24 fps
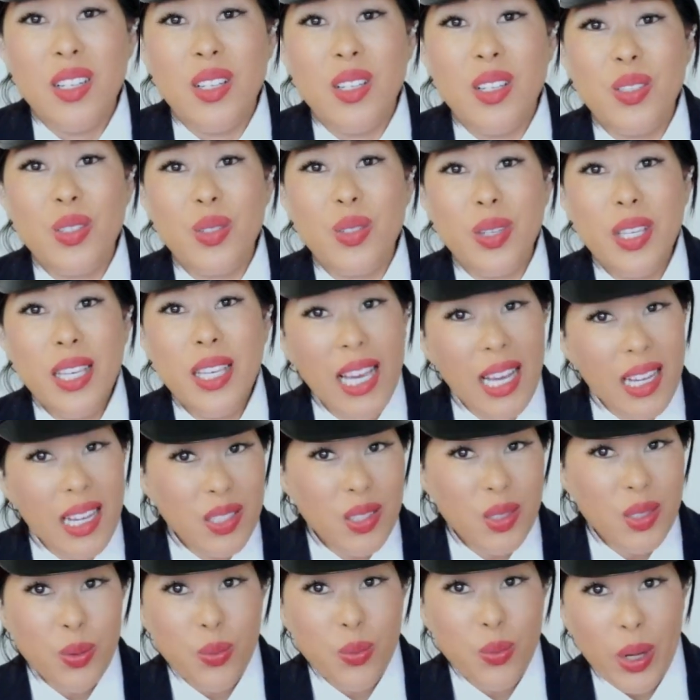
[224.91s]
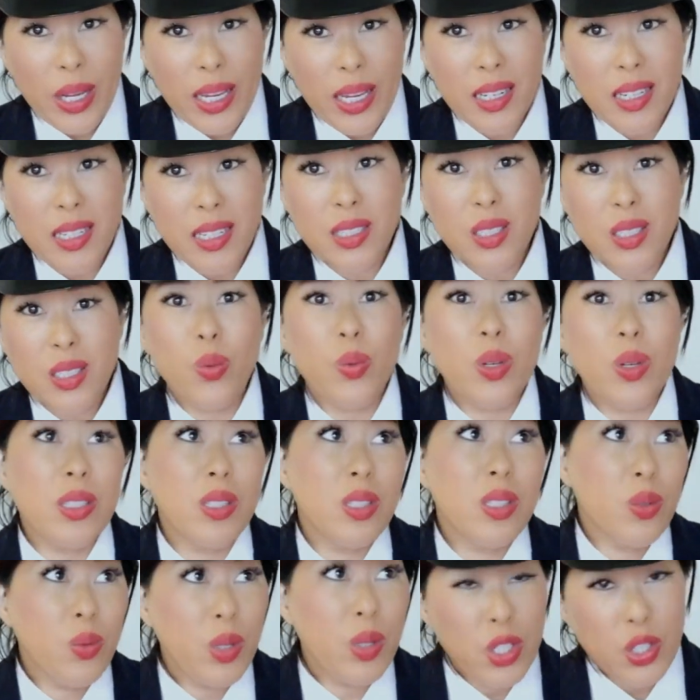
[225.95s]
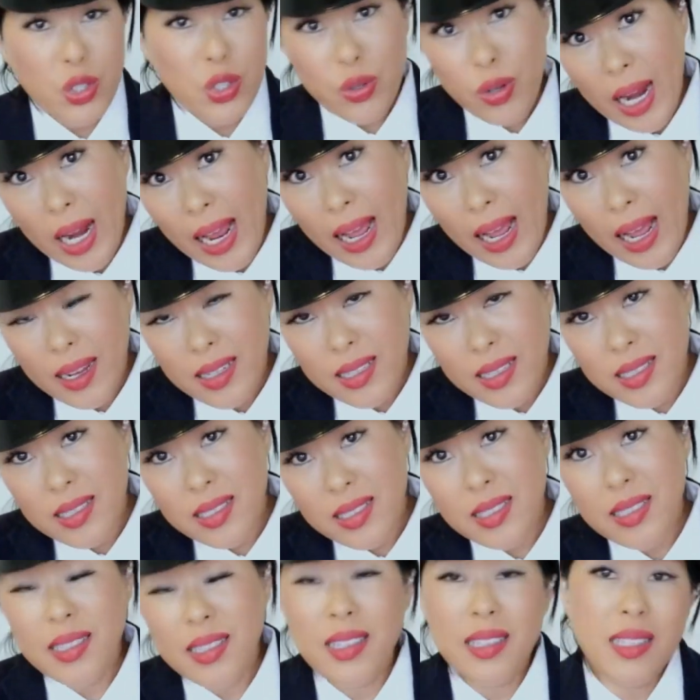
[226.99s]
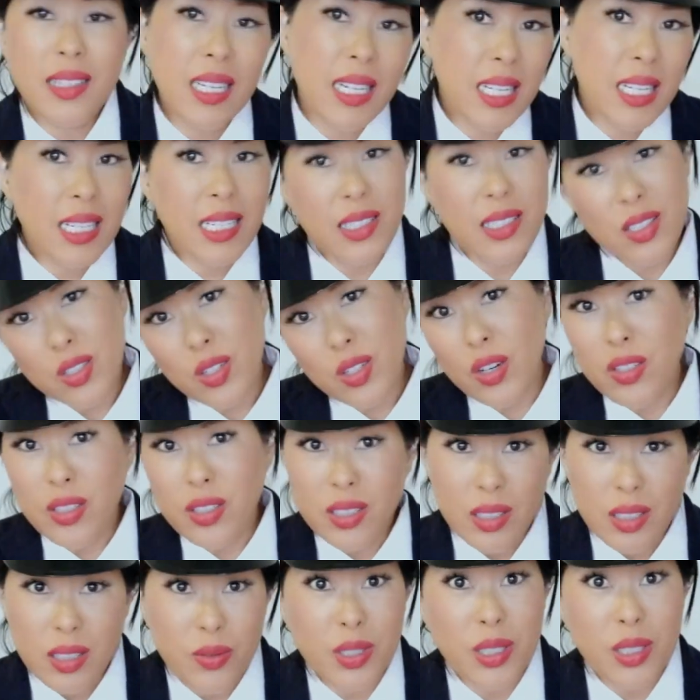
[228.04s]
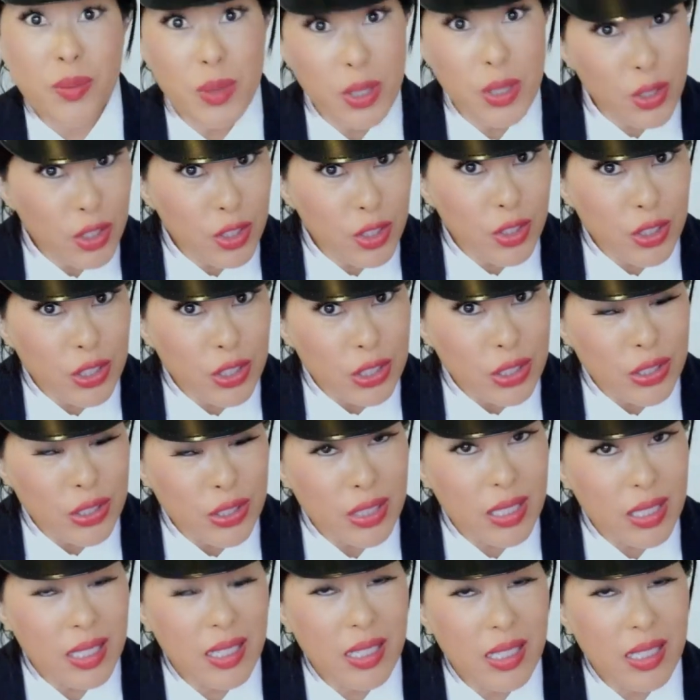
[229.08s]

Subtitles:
So he has to wait until we switch tracks, and then he can start delivering miracles.